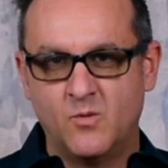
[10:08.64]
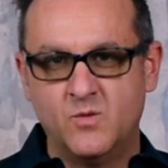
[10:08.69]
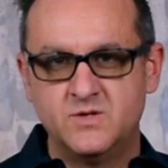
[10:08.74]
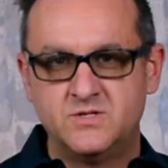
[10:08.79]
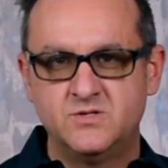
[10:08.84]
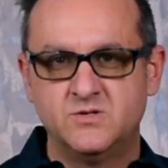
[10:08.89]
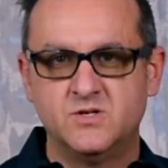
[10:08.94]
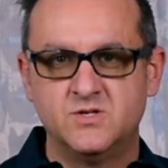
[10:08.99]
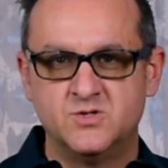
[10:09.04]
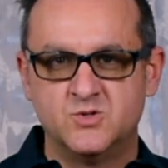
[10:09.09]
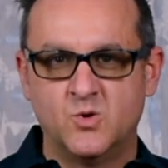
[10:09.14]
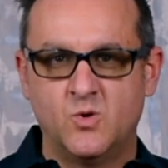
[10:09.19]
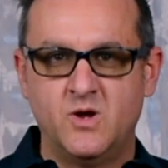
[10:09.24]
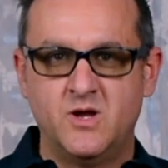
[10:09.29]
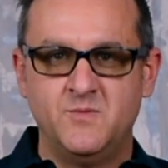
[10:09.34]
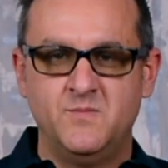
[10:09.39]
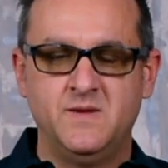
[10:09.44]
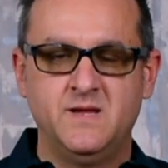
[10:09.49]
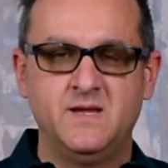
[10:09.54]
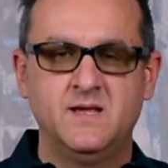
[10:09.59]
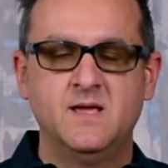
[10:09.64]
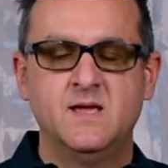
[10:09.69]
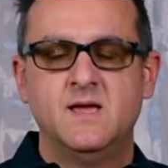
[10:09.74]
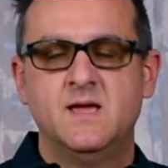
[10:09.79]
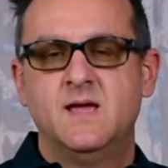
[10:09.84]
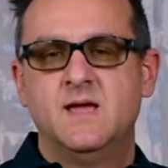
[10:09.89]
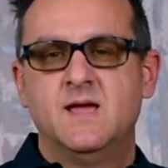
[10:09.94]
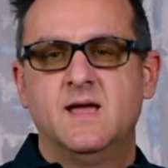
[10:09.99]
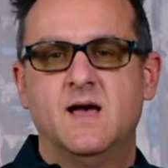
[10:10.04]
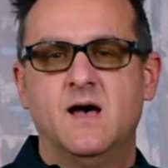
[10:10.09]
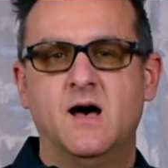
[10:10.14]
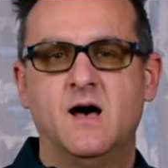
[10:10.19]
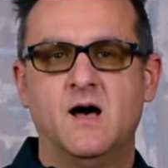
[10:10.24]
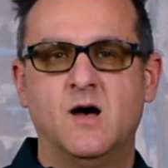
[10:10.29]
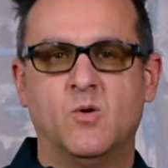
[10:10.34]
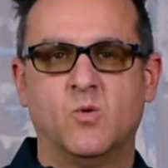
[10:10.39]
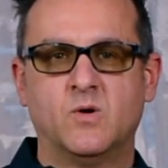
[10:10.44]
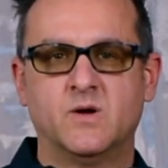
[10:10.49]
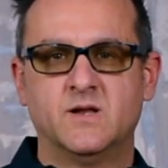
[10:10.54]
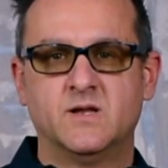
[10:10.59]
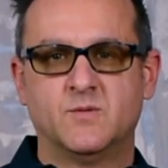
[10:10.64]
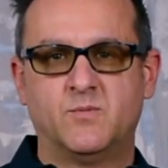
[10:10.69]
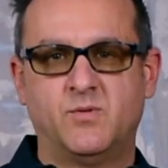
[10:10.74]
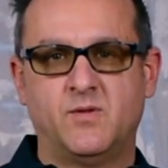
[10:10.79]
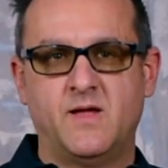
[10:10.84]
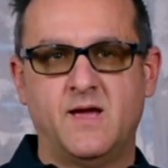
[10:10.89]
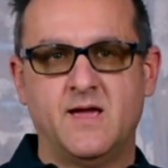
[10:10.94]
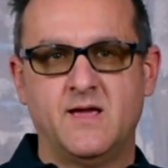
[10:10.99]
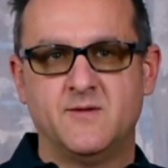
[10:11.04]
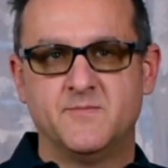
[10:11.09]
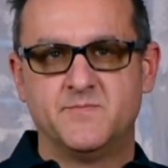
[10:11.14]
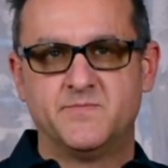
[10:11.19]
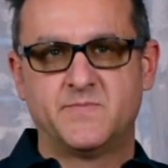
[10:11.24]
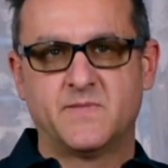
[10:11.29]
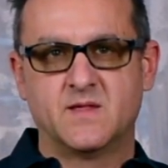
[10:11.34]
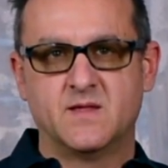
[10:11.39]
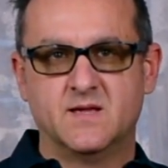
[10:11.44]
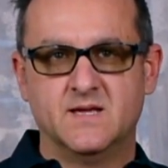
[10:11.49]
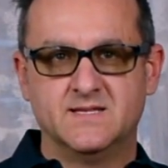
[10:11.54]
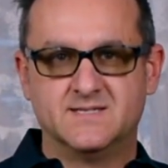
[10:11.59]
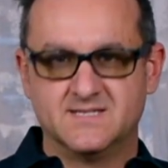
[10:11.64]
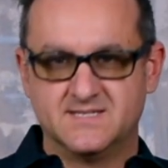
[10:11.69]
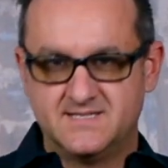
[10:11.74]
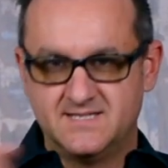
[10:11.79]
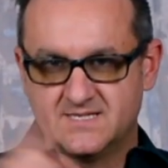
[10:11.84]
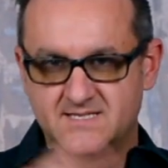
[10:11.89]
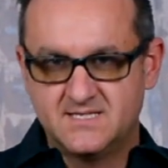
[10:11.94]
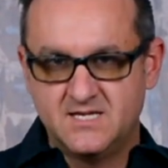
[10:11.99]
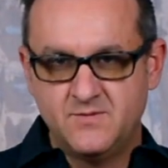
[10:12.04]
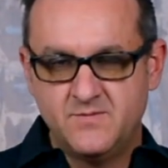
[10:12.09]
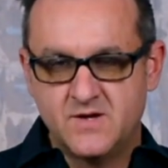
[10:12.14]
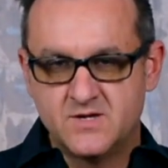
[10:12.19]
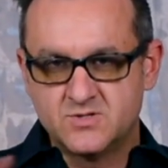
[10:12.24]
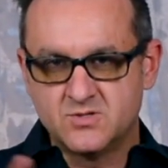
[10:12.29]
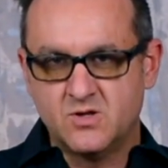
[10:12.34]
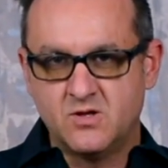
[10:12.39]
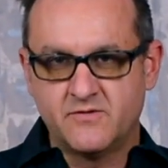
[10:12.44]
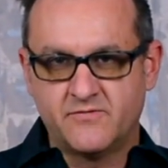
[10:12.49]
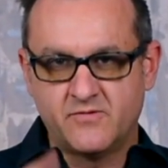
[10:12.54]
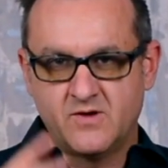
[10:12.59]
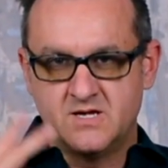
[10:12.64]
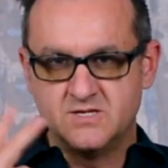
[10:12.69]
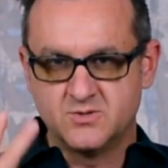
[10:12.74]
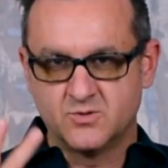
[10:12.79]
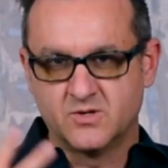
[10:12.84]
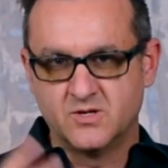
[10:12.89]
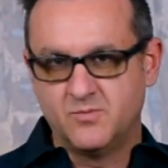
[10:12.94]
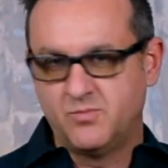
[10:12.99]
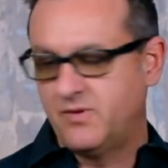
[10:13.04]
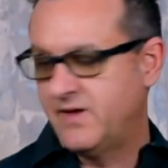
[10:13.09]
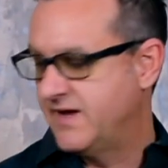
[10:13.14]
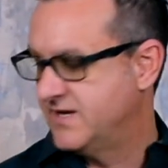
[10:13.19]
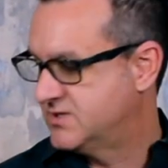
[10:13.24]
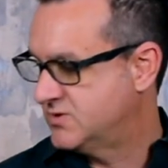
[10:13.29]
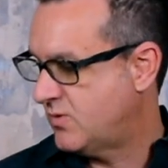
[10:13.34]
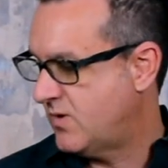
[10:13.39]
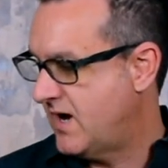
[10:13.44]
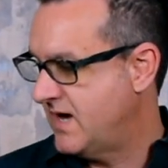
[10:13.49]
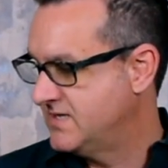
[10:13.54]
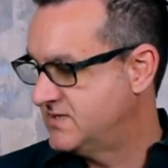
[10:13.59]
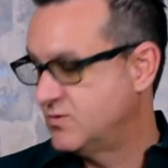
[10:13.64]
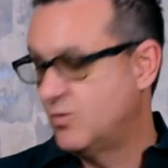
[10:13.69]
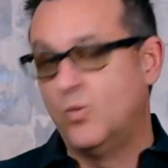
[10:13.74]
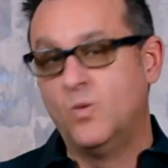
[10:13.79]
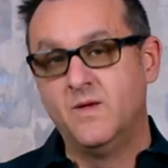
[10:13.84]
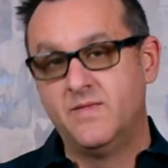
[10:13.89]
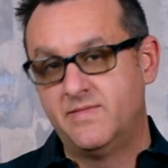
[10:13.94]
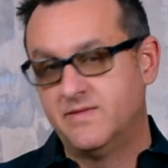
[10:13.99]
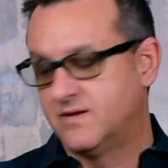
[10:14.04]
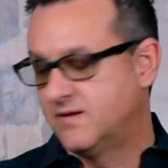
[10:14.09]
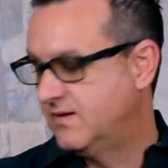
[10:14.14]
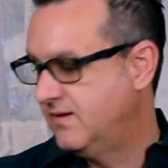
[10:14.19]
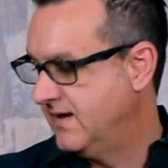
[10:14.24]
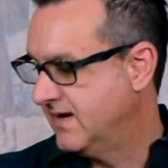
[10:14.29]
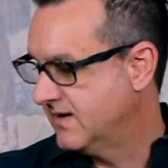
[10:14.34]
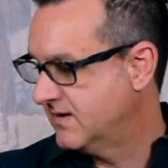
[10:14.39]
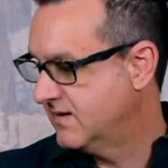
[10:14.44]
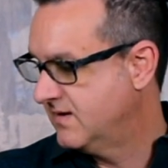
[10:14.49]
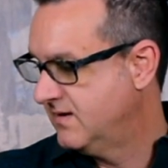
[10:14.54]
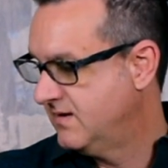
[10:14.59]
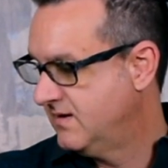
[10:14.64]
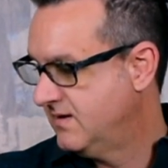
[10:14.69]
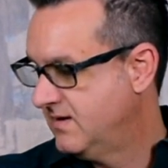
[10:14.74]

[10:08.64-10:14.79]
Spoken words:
I want you to join me. We're going to play, it's a 16 measure long phrase. We're going to play it twice with the click.